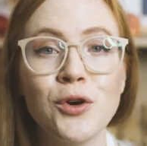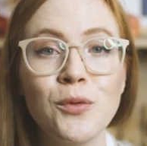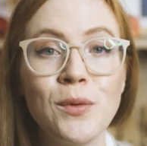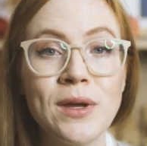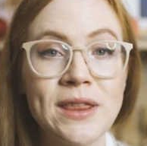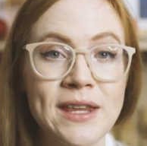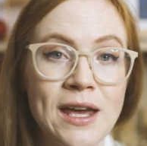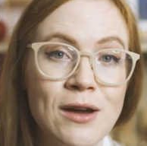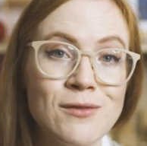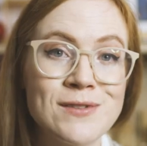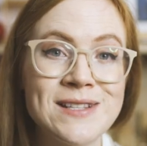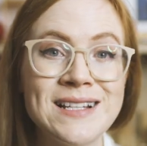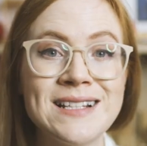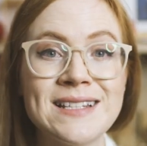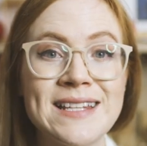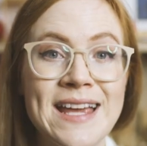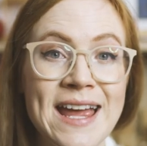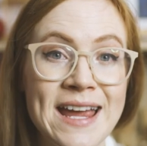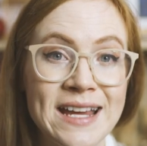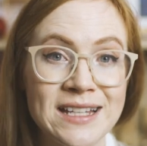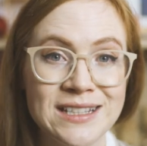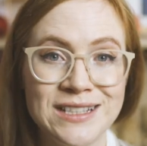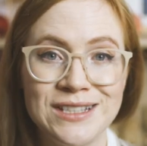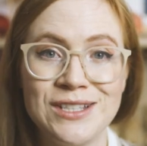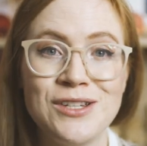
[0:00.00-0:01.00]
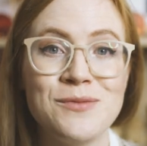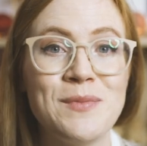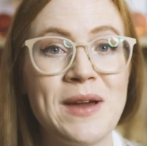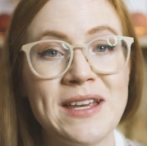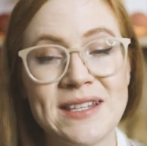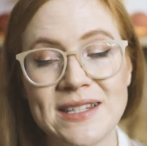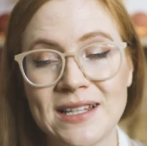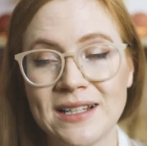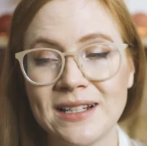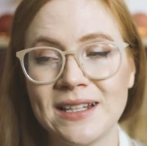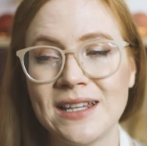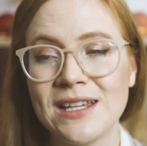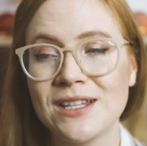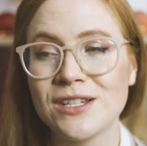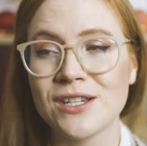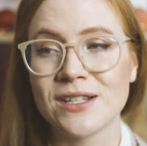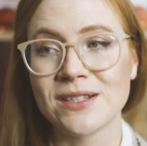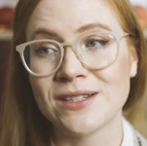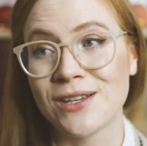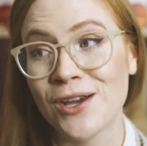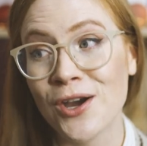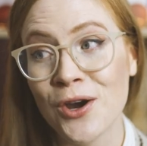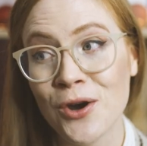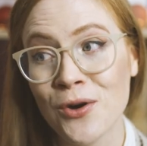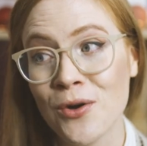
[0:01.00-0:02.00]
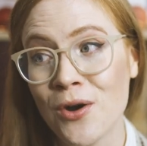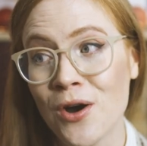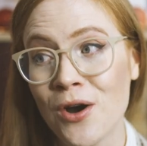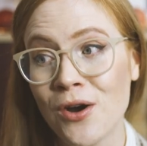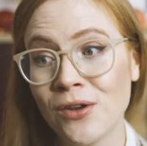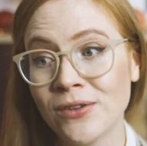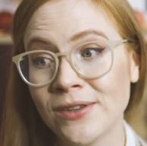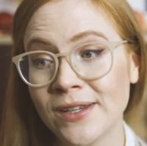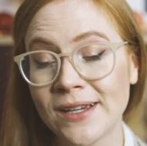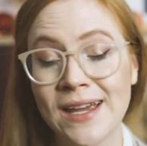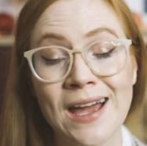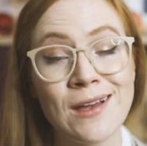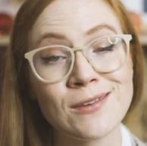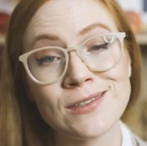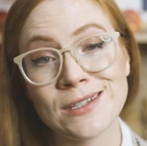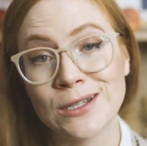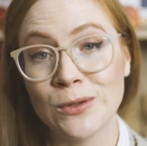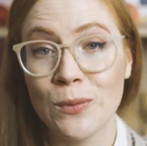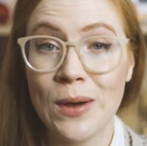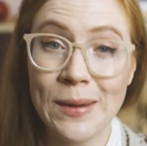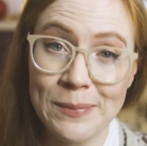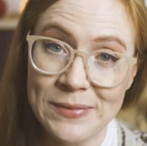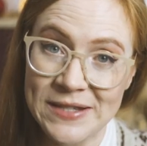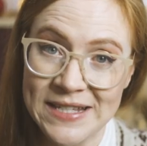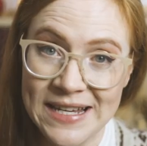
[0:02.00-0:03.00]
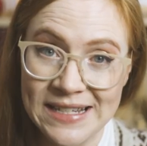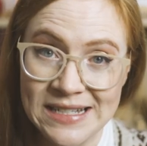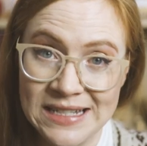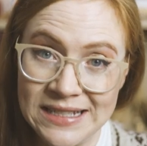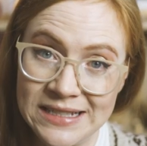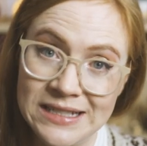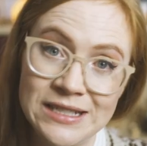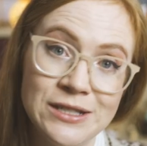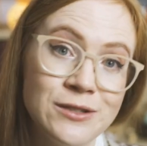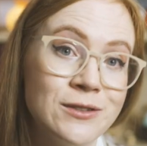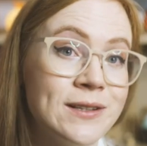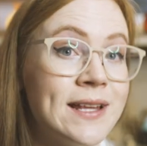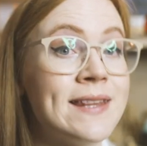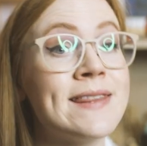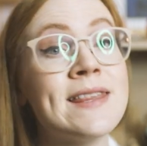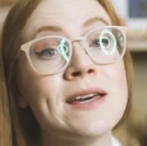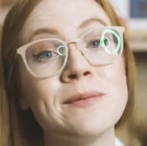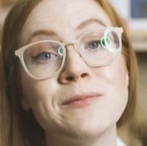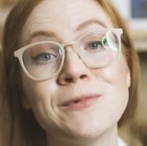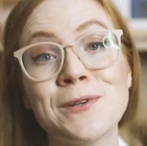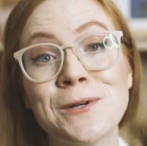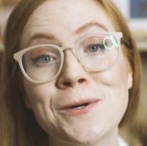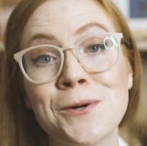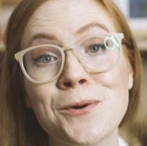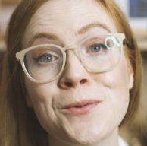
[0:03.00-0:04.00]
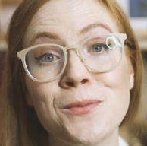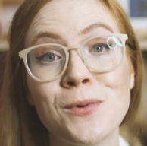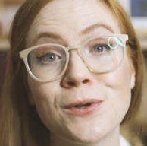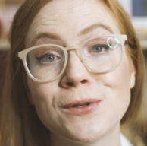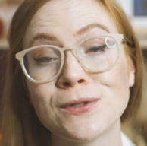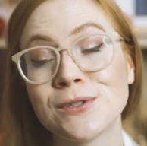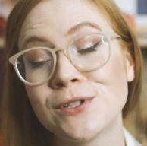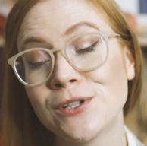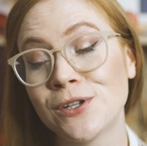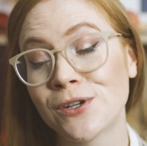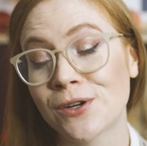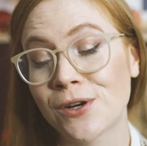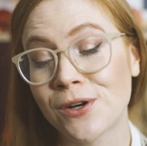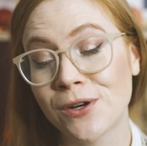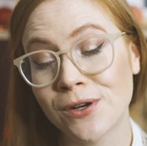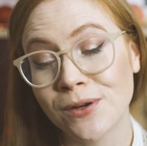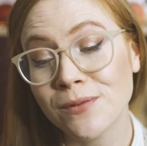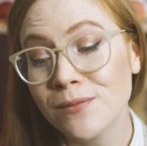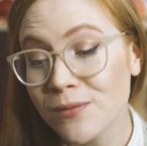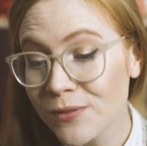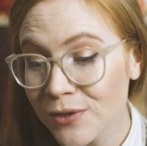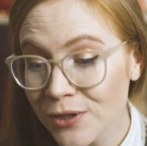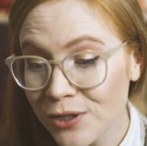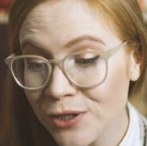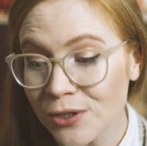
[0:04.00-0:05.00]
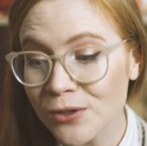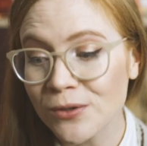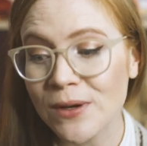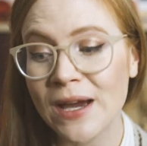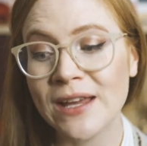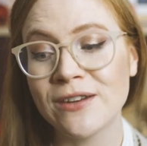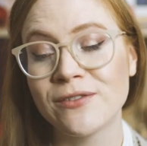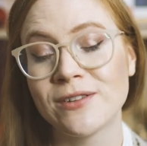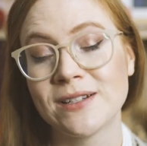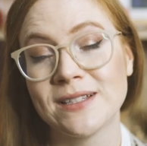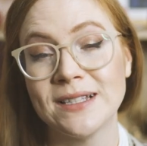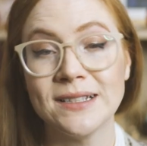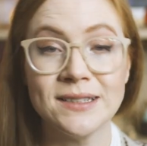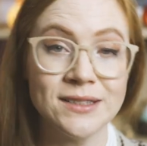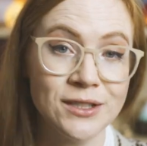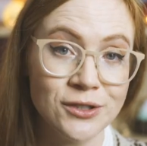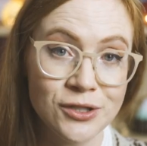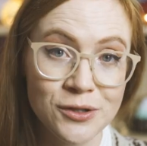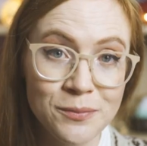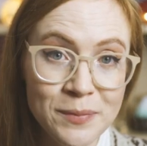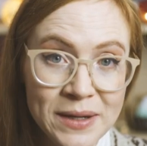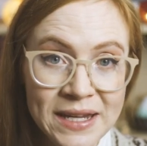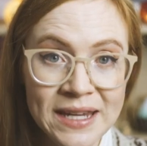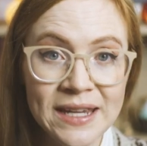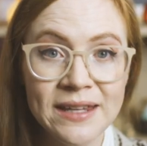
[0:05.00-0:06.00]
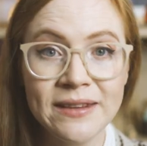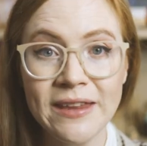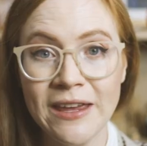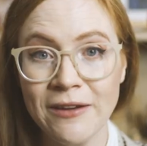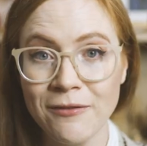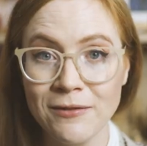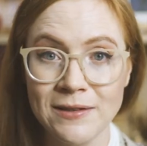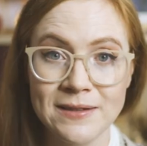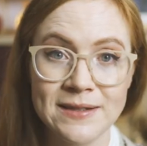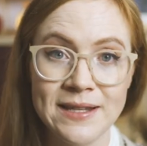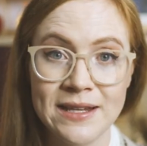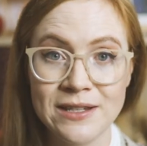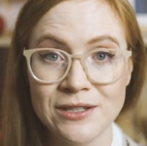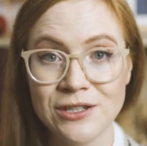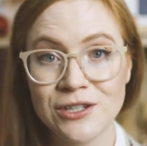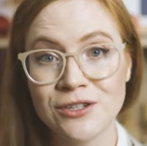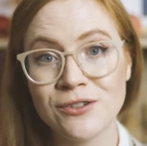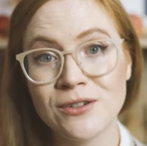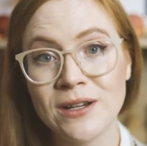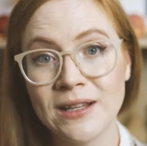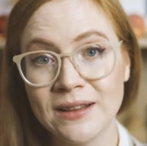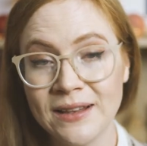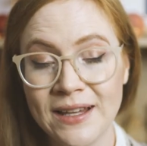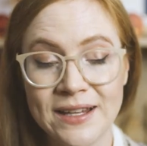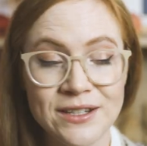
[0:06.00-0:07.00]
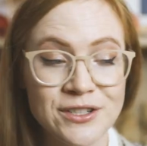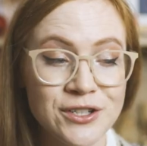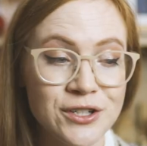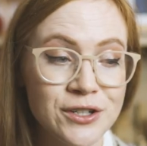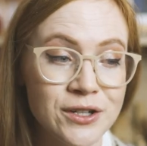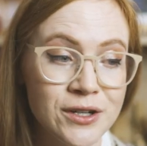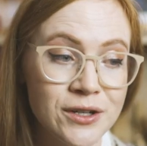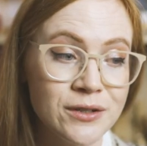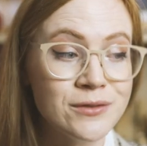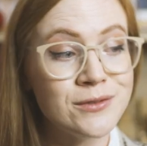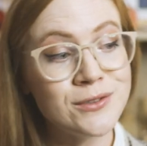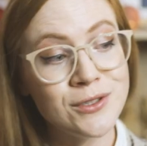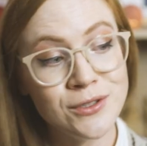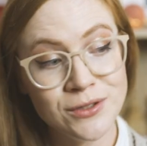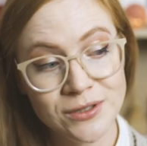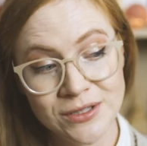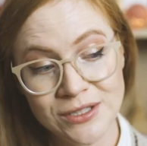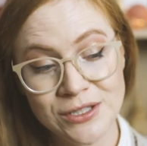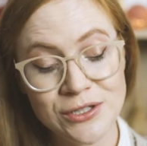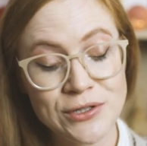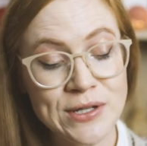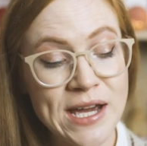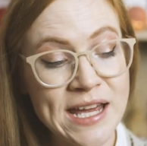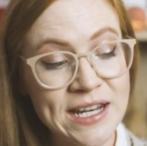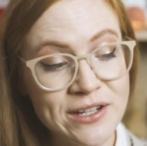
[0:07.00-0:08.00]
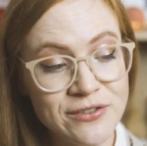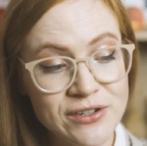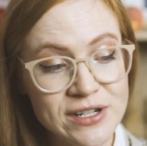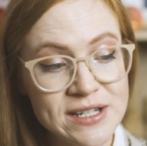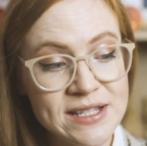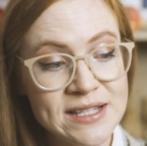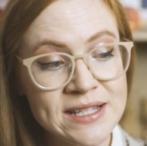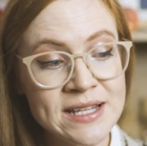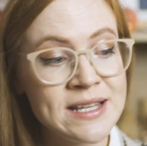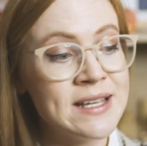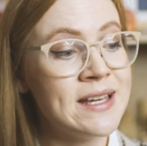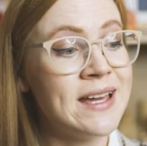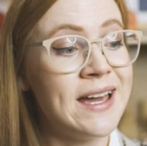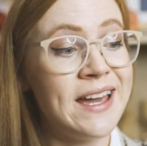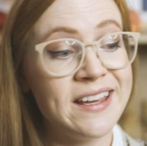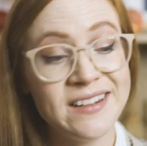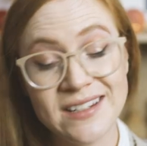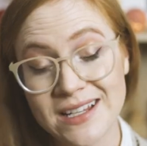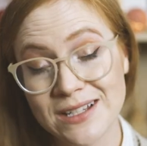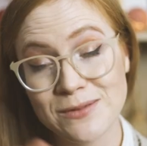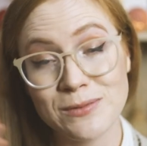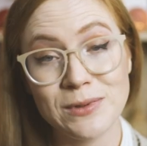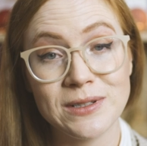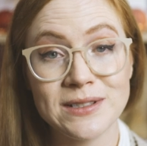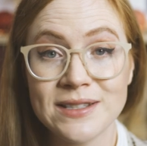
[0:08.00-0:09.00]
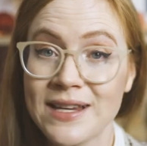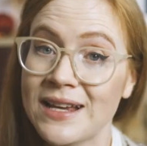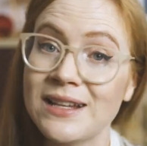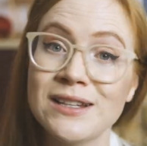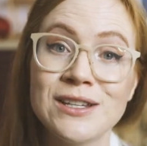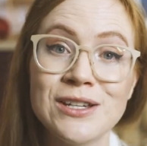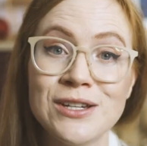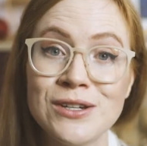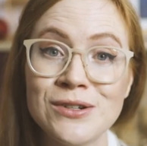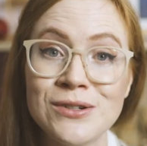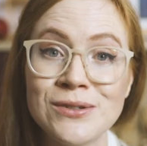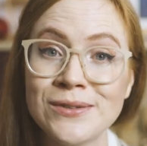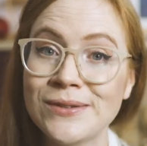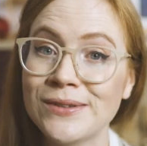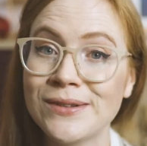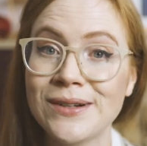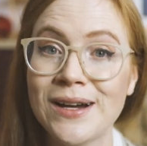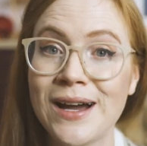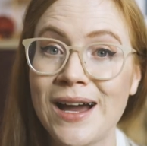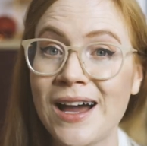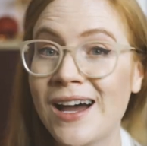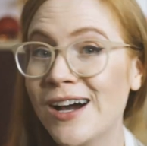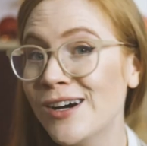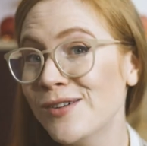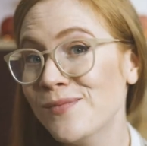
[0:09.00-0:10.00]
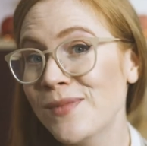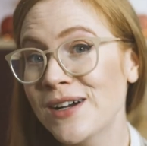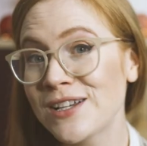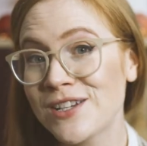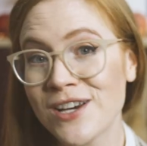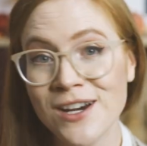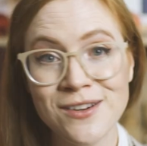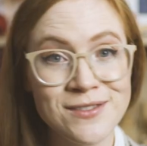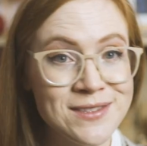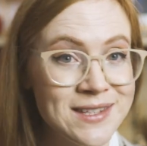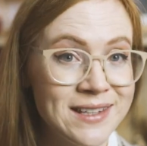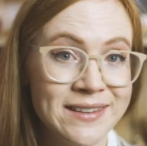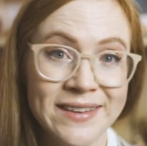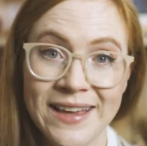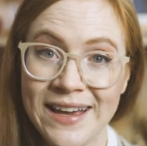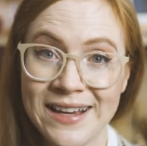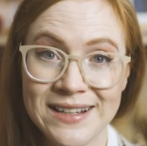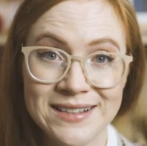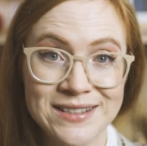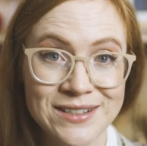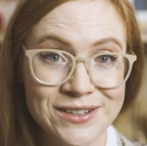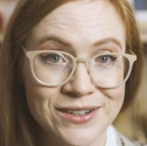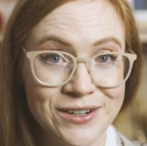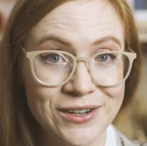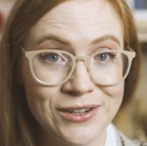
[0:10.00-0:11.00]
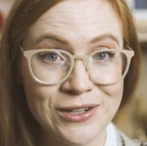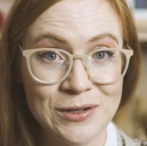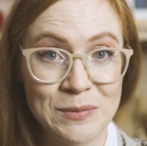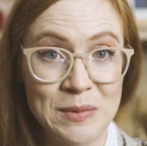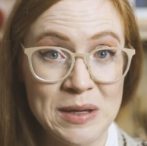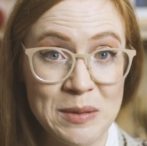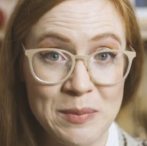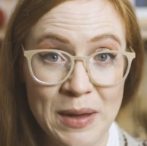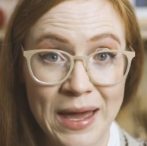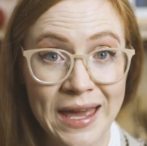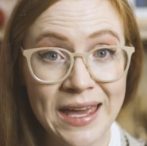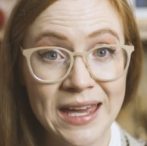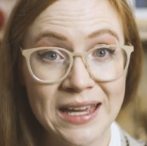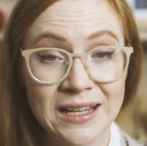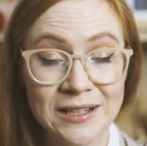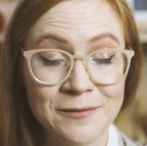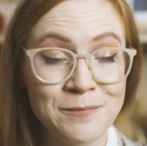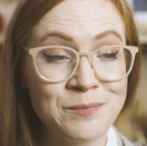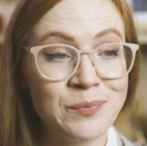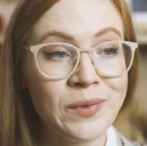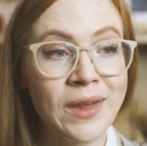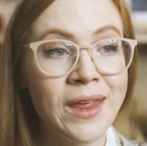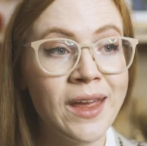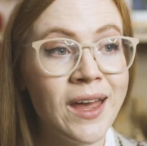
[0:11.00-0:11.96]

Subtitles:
With council techs, you basically just go on the council website, you let them know what your new address is gonna be, they will send you a letter to the new address, and that will tell you how much council tax you're gonna be paying.